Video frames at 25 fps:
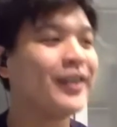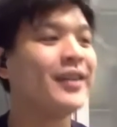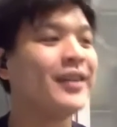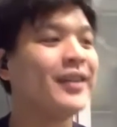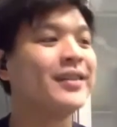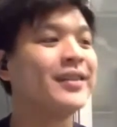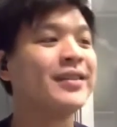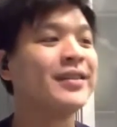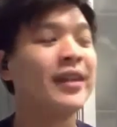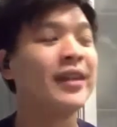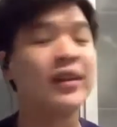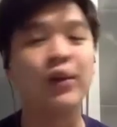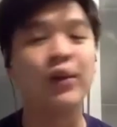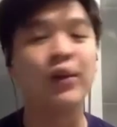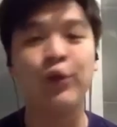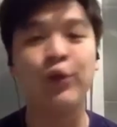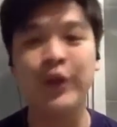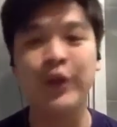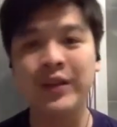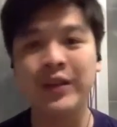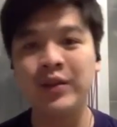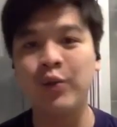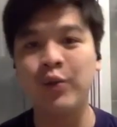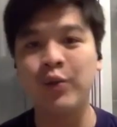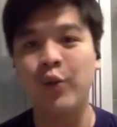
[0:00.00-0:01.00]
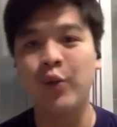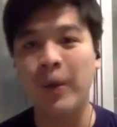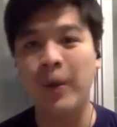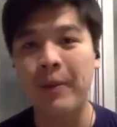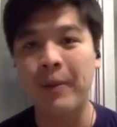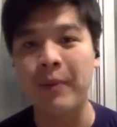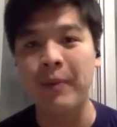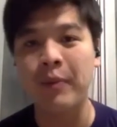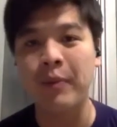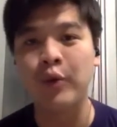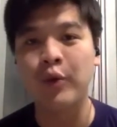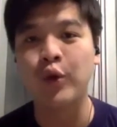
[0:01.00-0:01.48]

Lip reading: is that the reason why people